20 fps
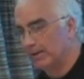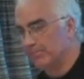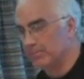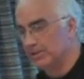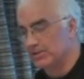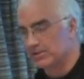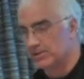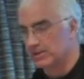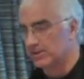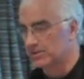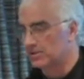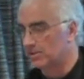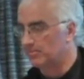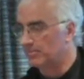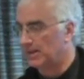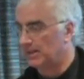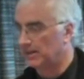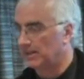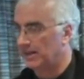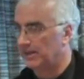business and
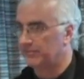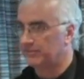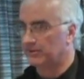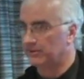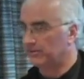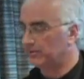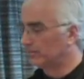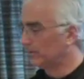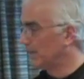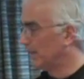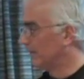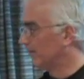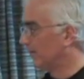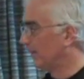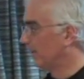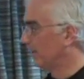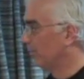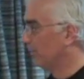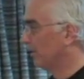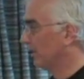my life is kind of
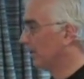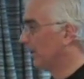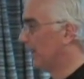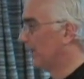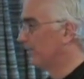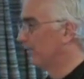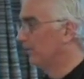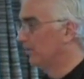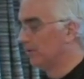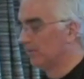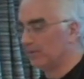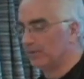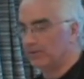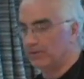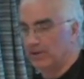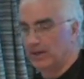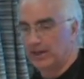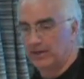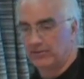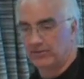taking me in lots of
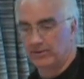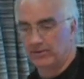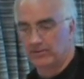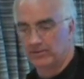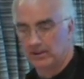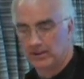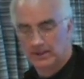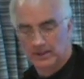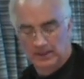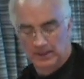different directions.